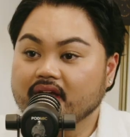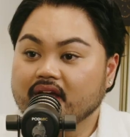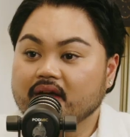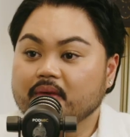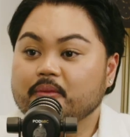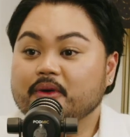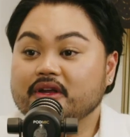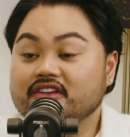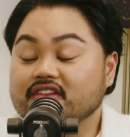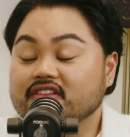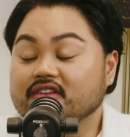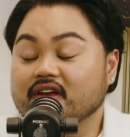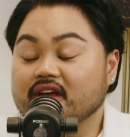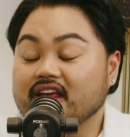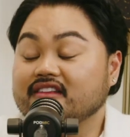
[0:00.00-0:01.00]
out. Which
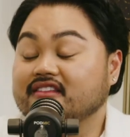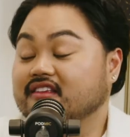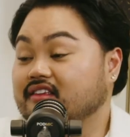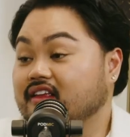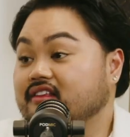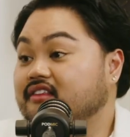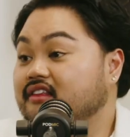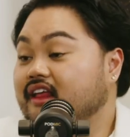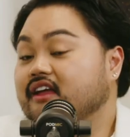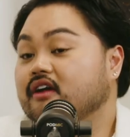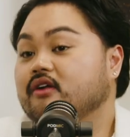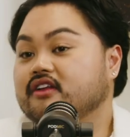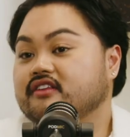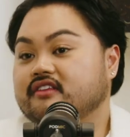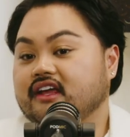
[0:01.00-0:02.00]
is, it's
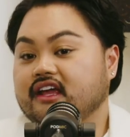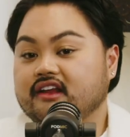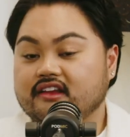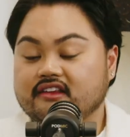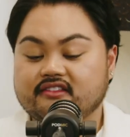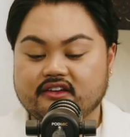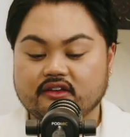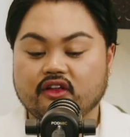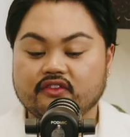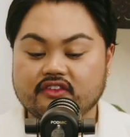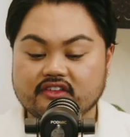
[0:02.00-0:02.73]
like, honestly, it is still